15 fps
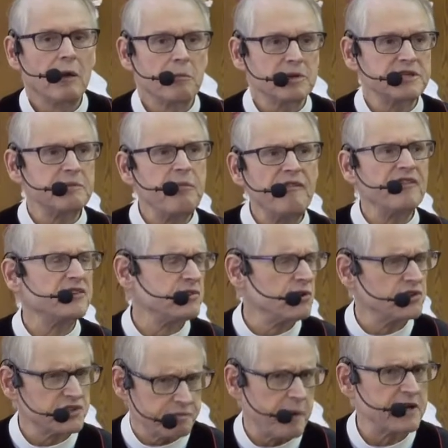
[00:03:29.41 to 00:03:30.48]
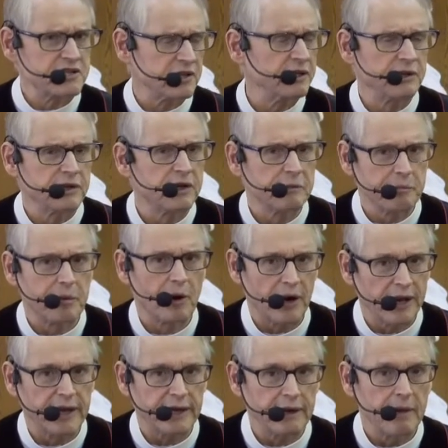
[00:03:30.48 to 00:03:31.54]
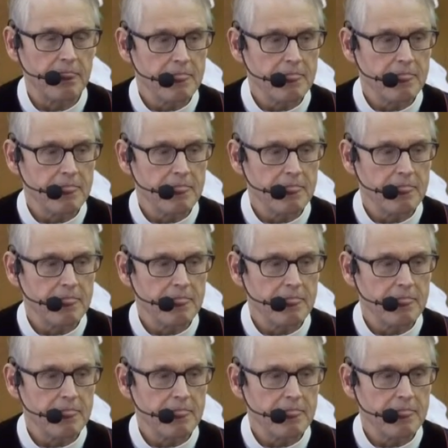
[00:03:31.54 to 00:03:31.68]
But some of us are especially good at praying.